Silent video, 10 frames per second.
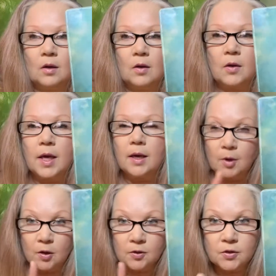Okay,
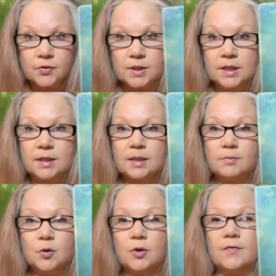I'm also seeing
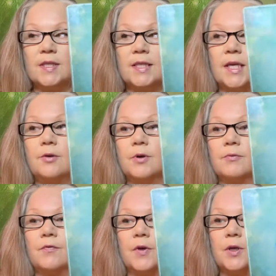some sort of a secret
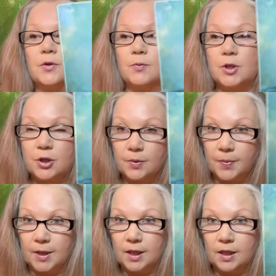revealed, which could
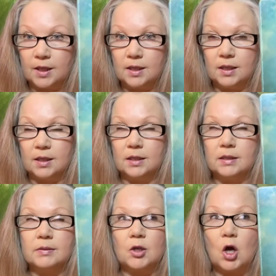be
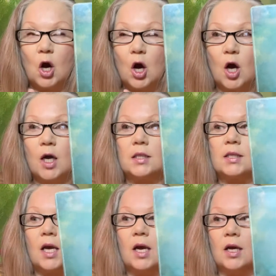the
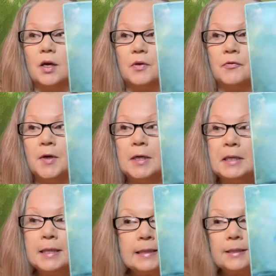cause of
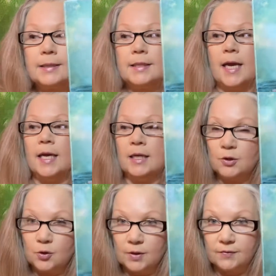any
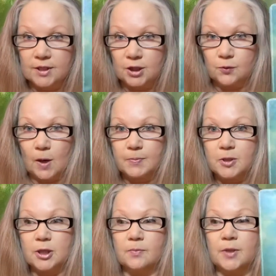sort of disruption